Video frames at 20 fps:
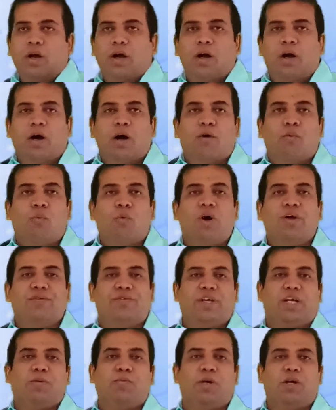of one
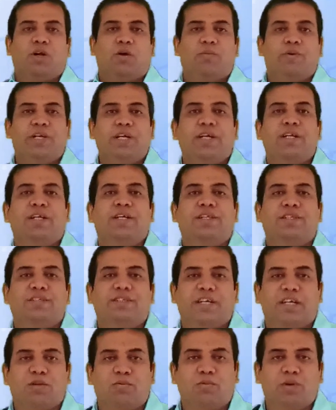segment of DNA
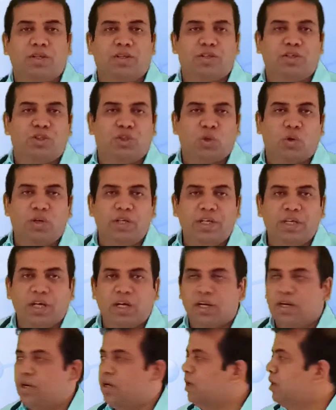is shown
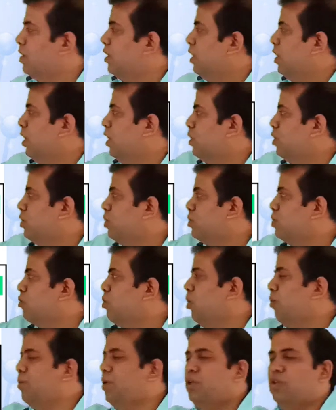here.
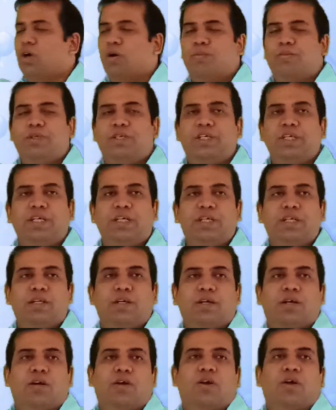Copies of
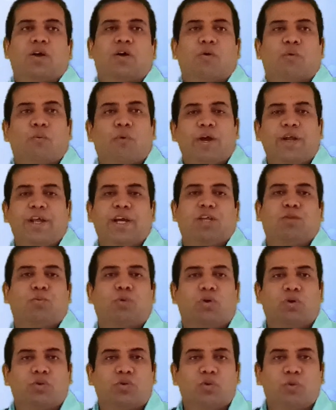gene when
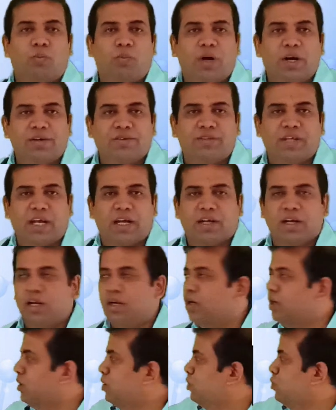exposed to first
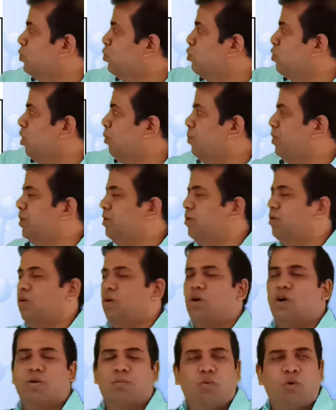cycle, 2 copies
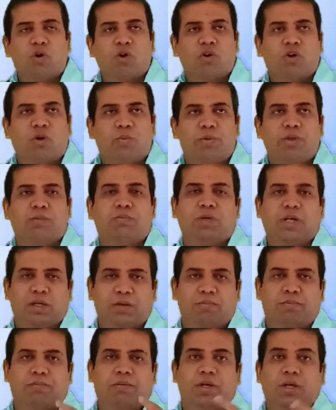or 4 copies
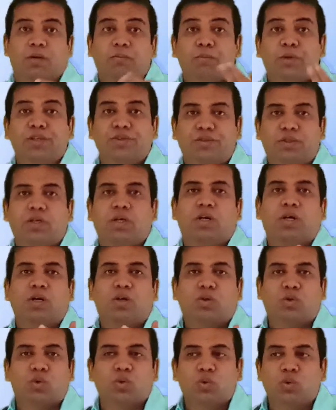means
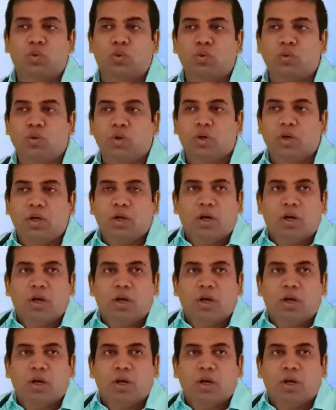2